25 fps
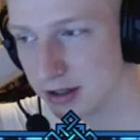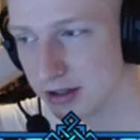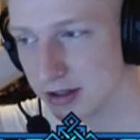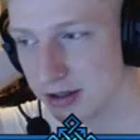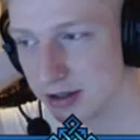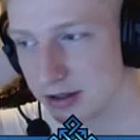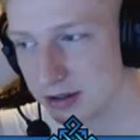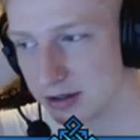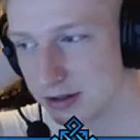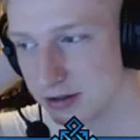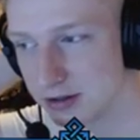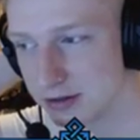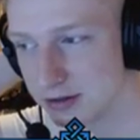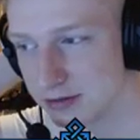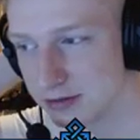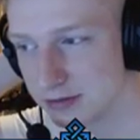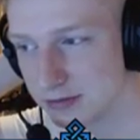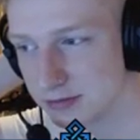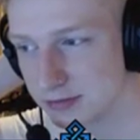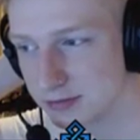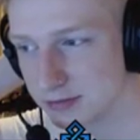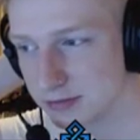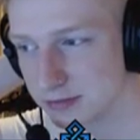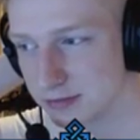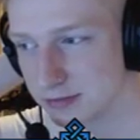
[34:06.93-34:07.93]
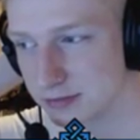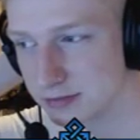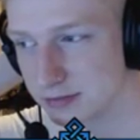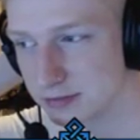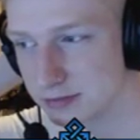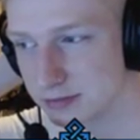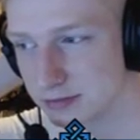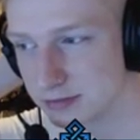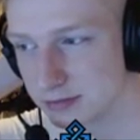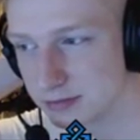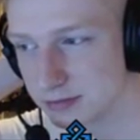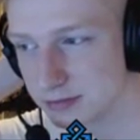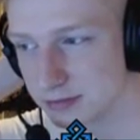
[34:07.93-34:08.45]

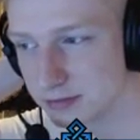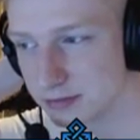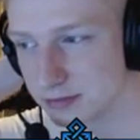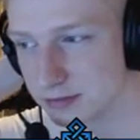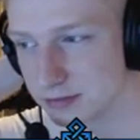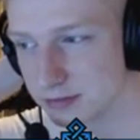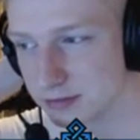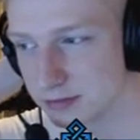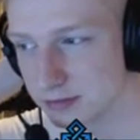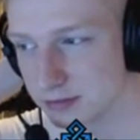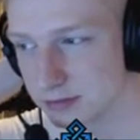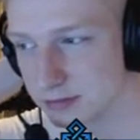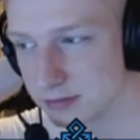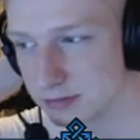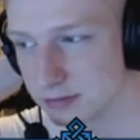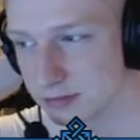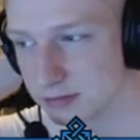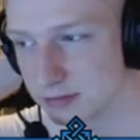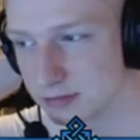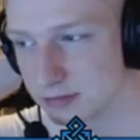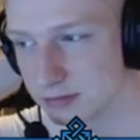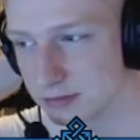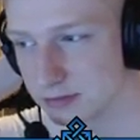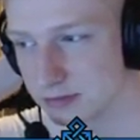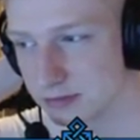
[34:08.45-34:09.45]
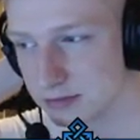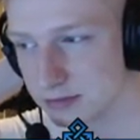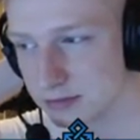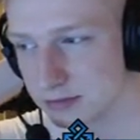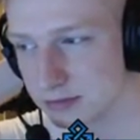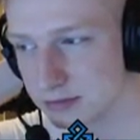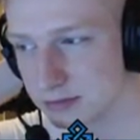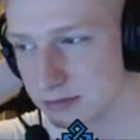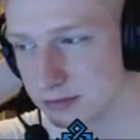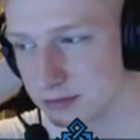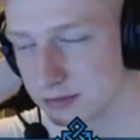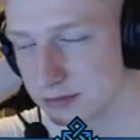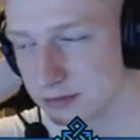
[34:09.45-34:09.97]

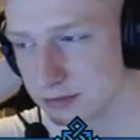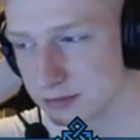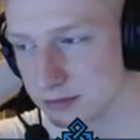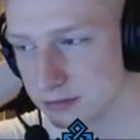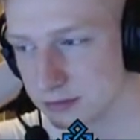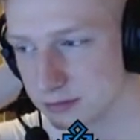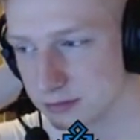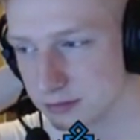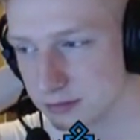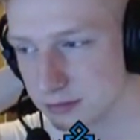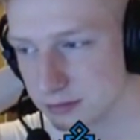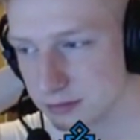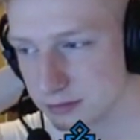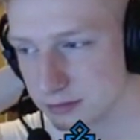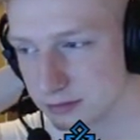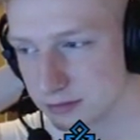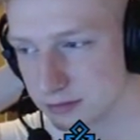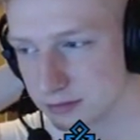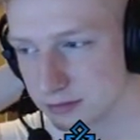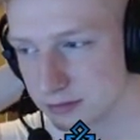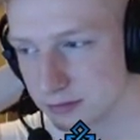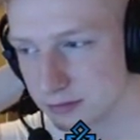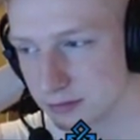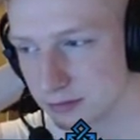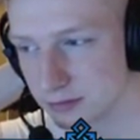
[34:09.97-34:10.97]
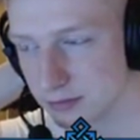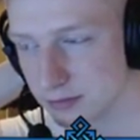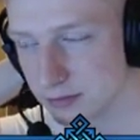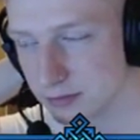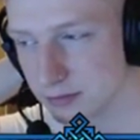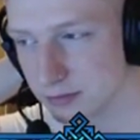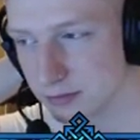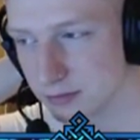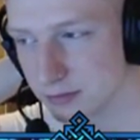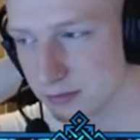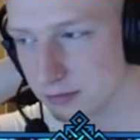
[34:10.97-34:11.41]
(no one is talking)